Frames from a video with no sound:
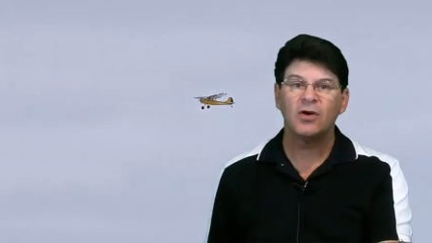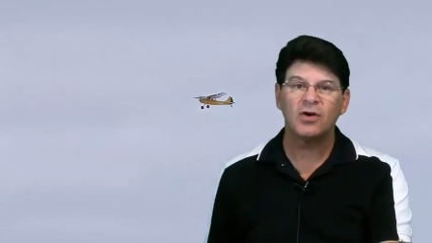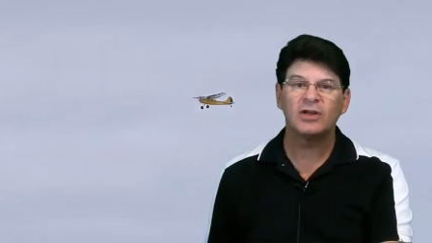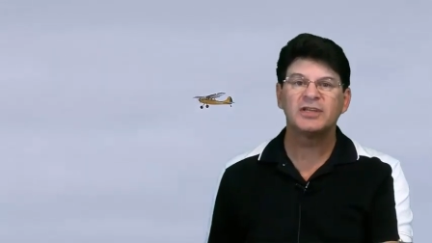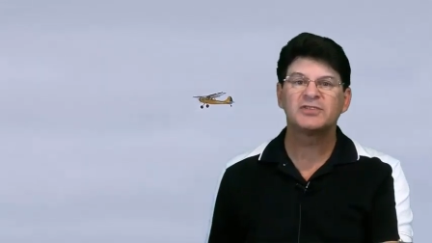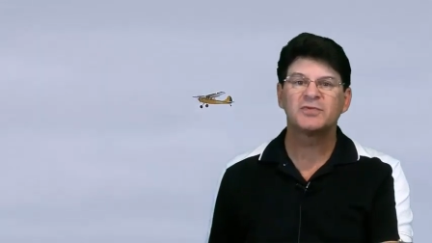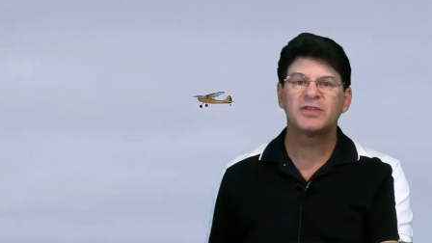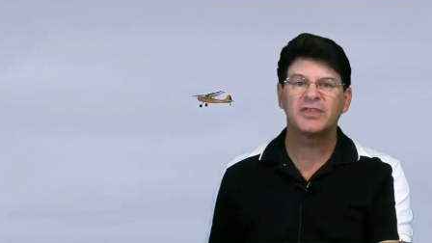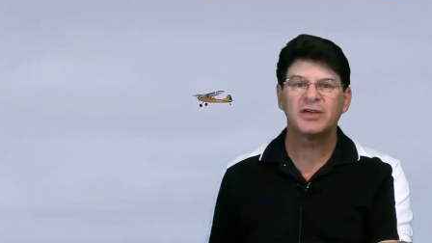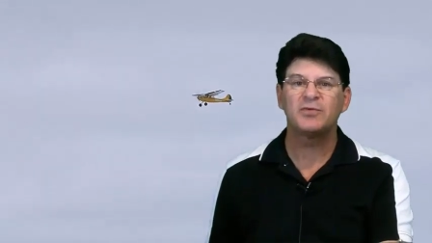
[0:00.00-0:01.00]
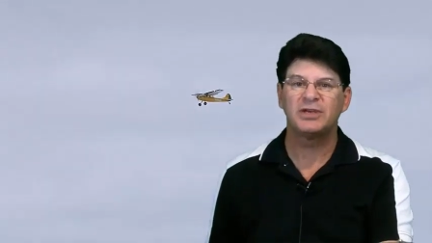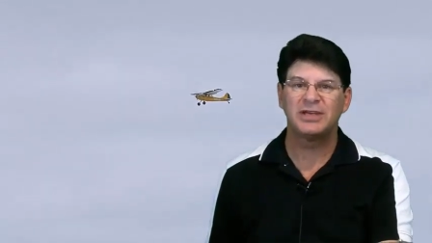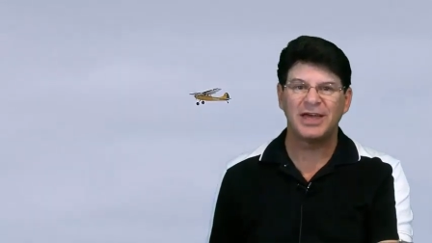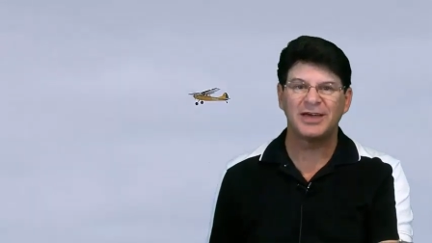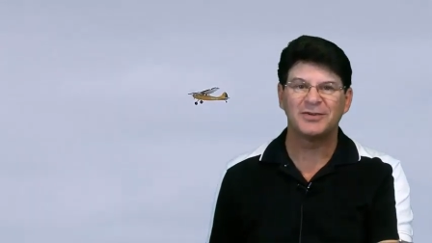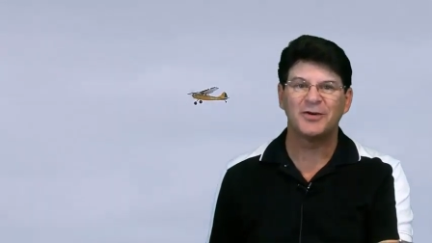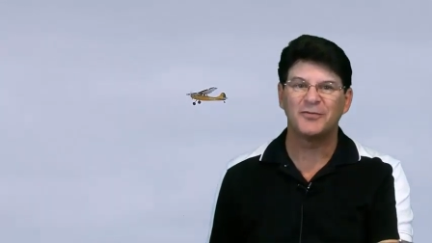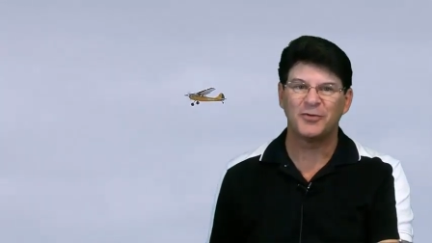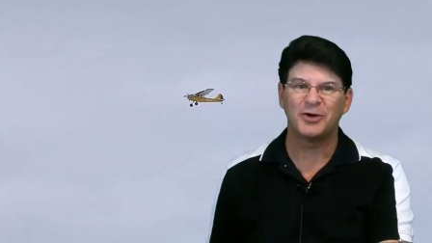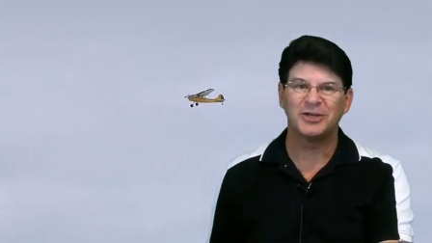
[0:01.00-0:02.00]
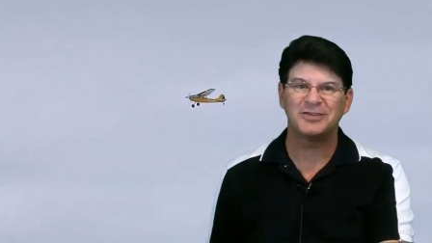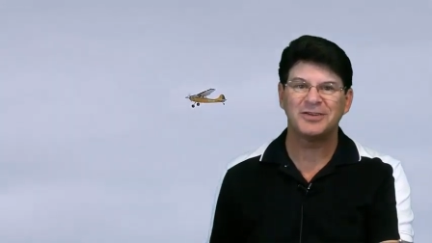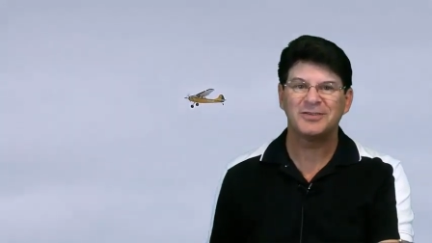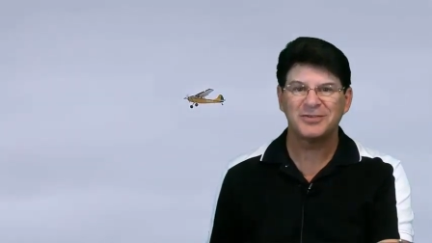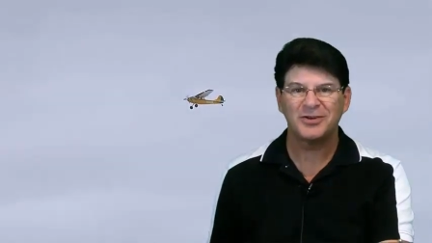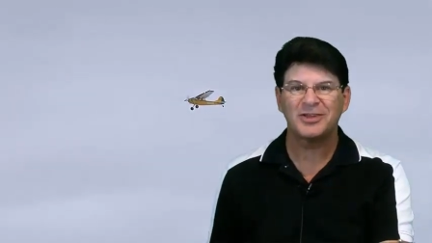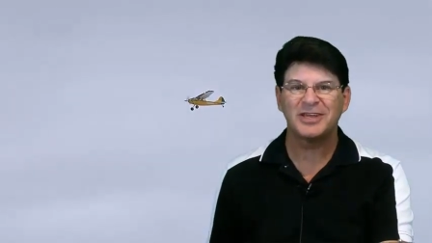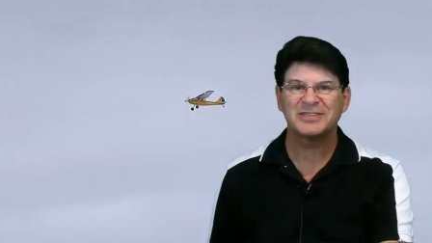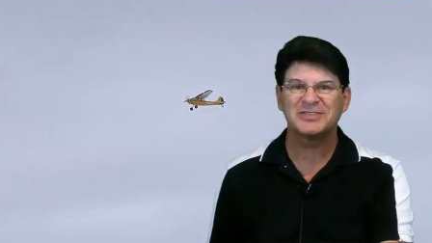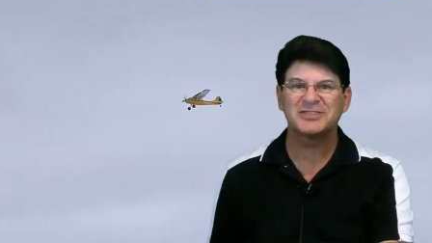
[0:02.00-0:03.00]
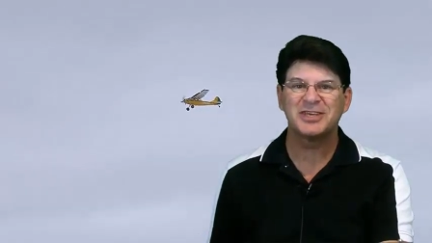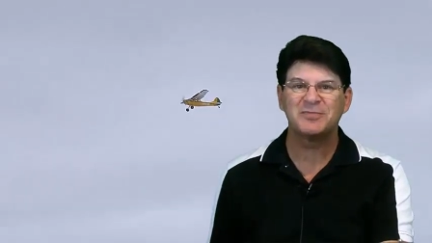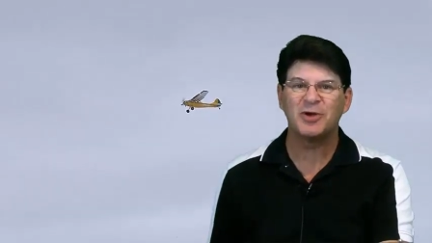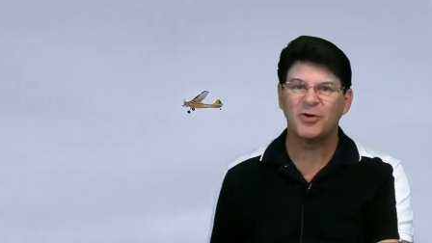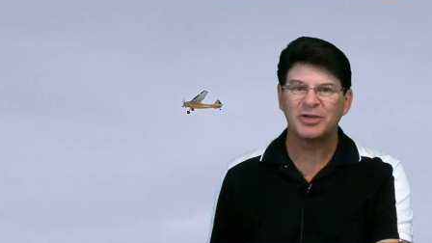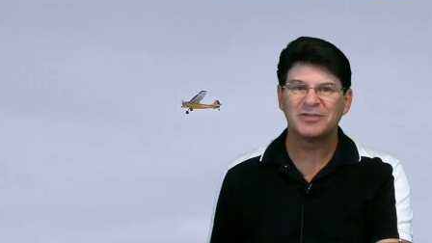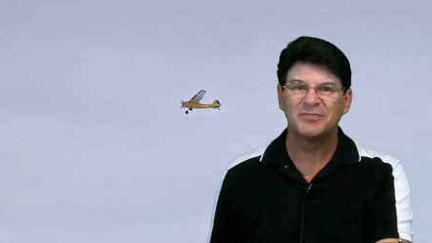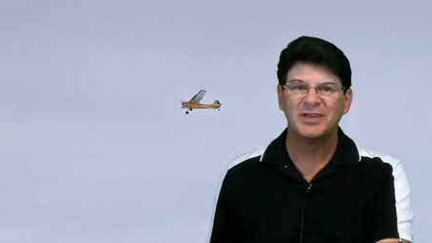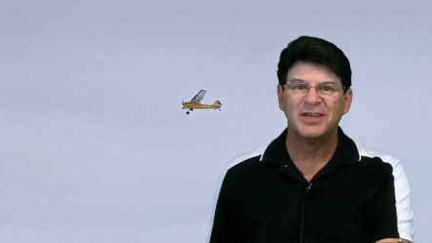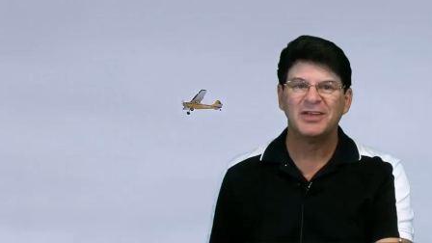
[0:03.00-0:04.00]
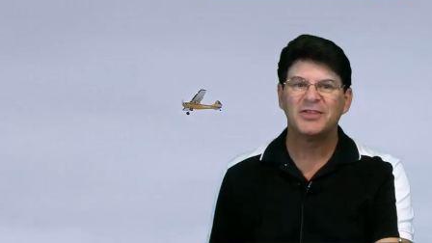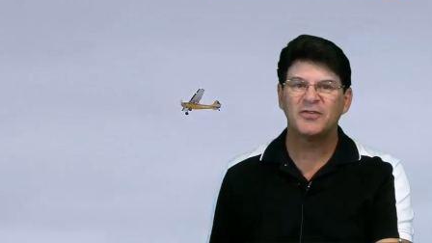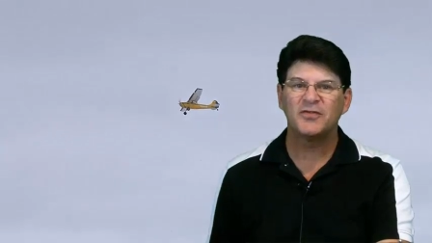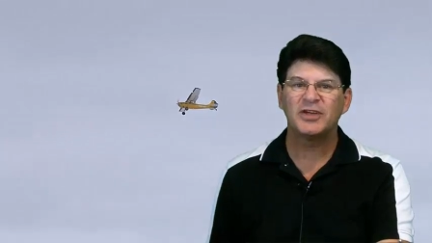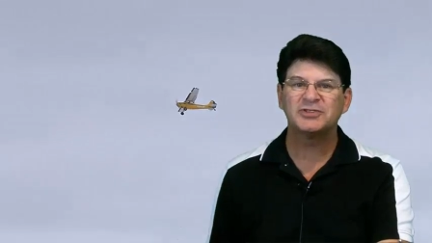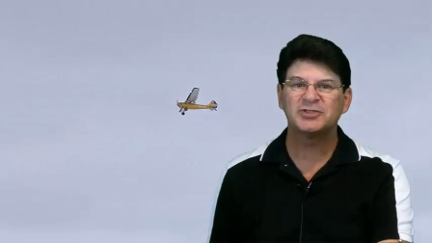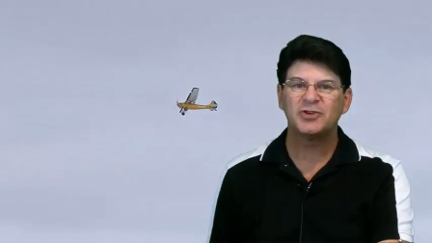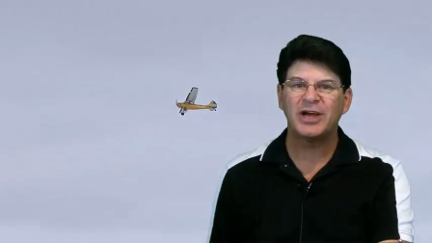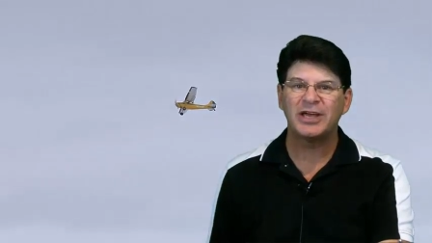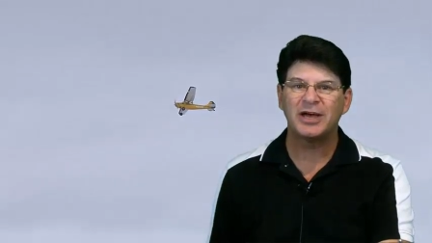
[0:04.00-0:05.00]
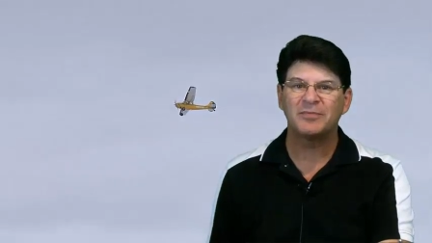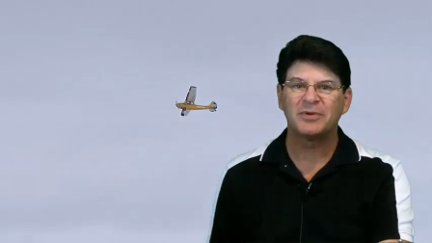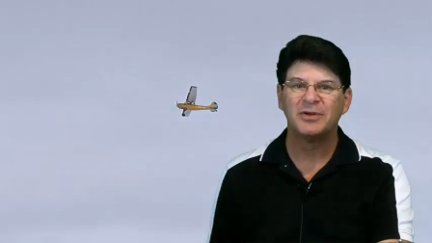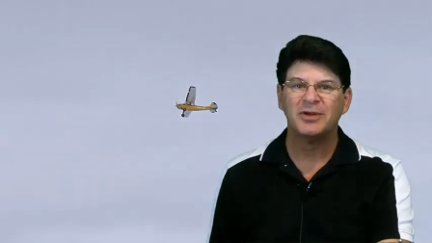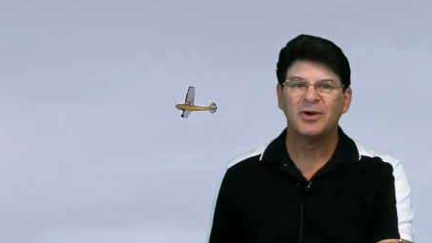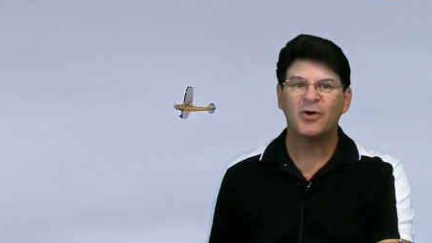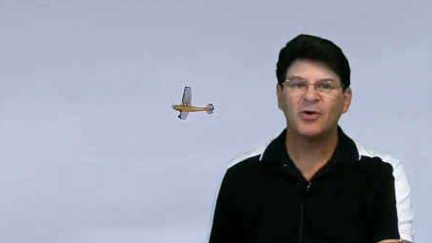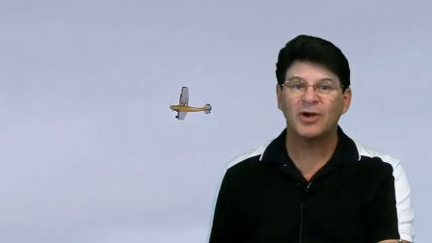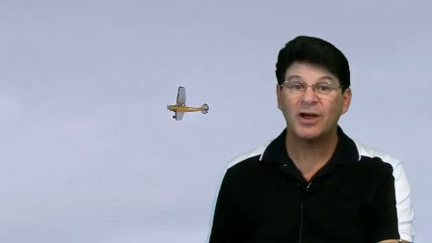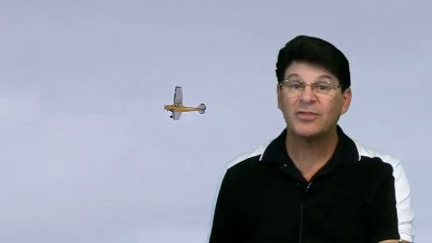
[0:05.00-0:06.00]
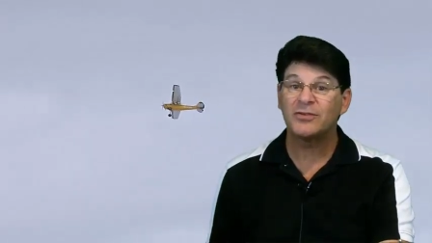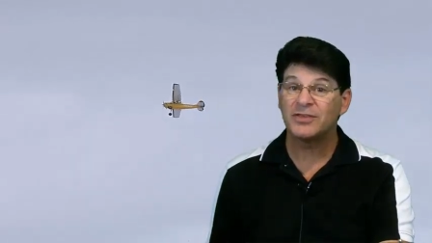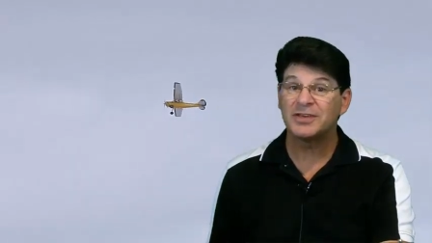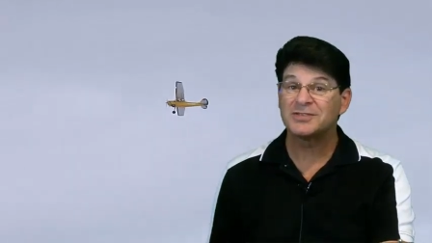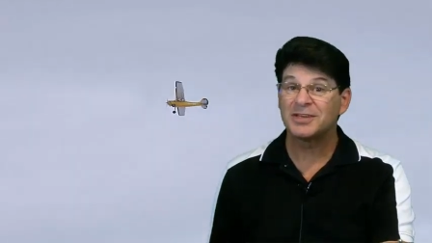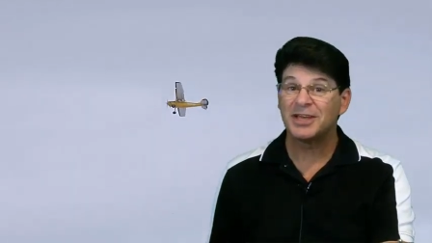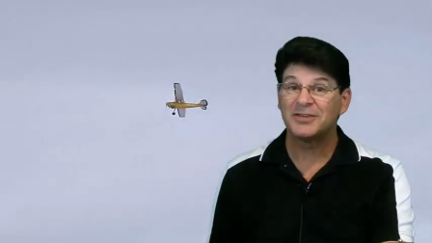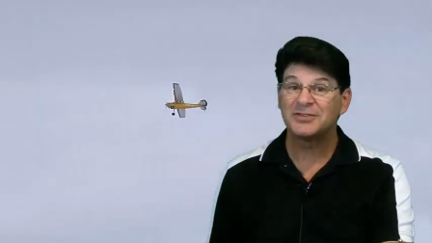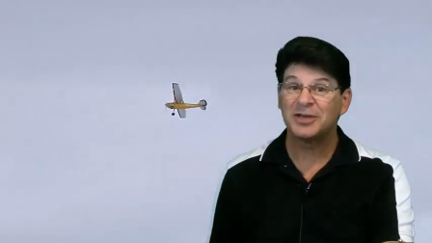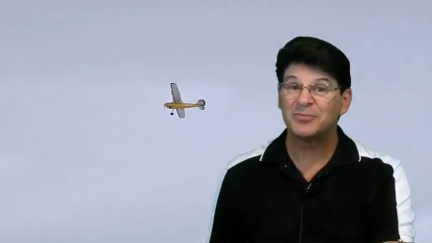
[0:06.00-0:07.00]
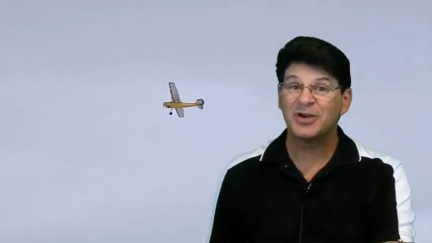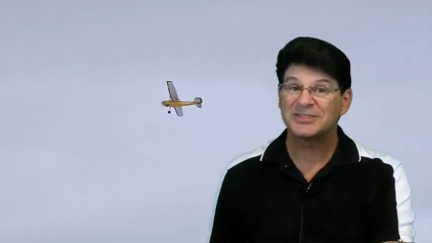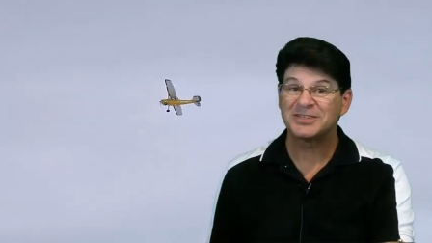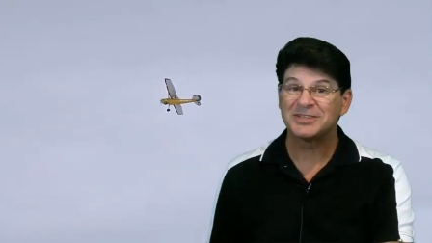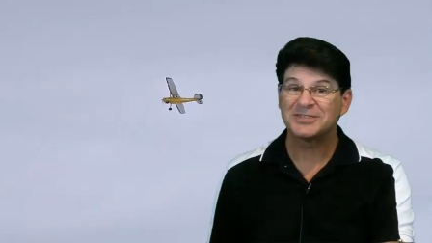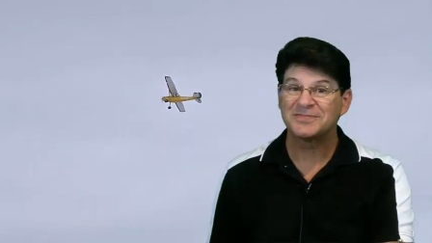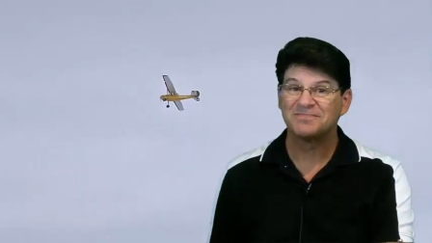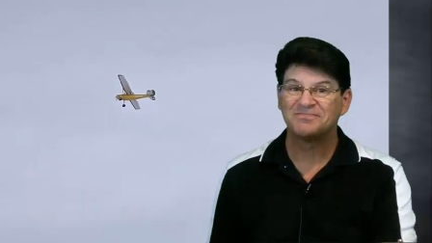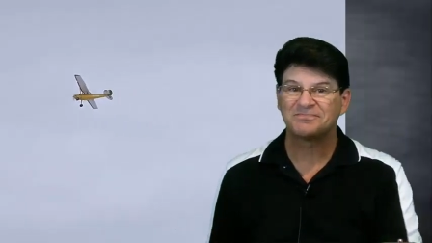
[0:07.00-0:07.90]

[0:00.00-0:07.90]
or at least we think we can afford it until the lessons keep going, the funds dry up, or other things in life take precedence.